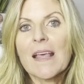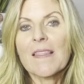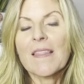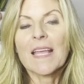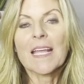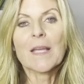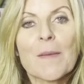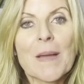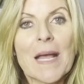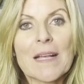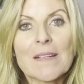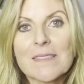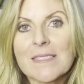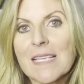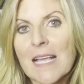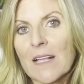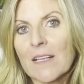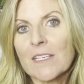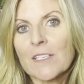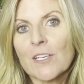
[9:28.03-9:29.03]
think about
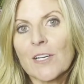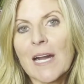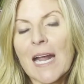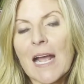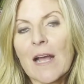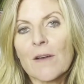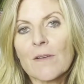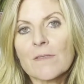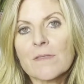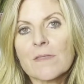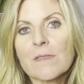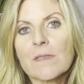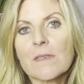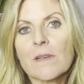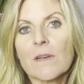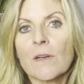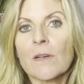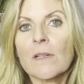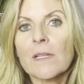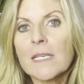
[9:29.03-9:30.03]
selling your house
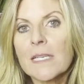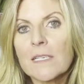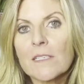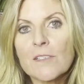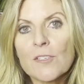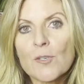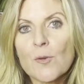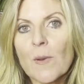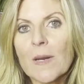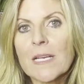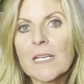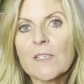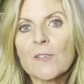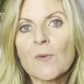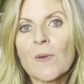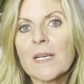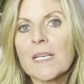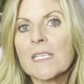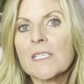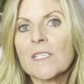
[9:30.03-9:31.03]
earlier in
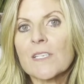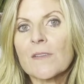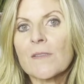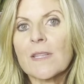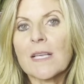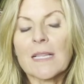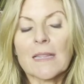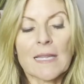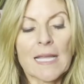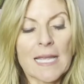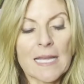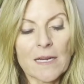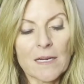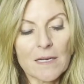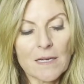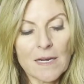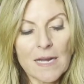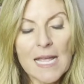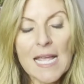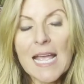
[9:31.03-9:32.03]
2022 than
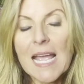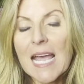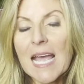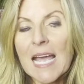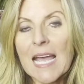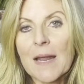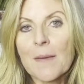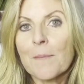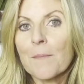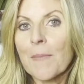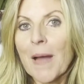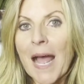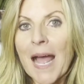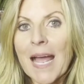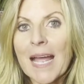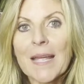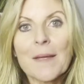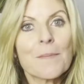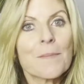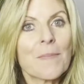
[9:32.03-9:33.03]
later and
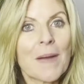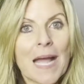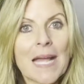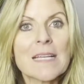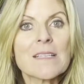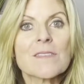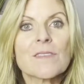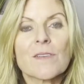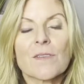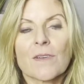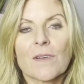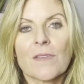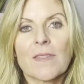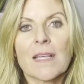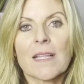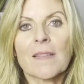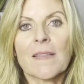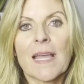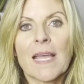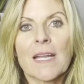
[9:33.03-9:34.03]
buy, buy sooner
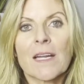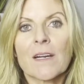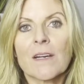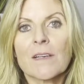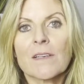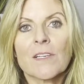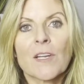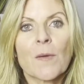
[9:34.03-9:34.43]
than later.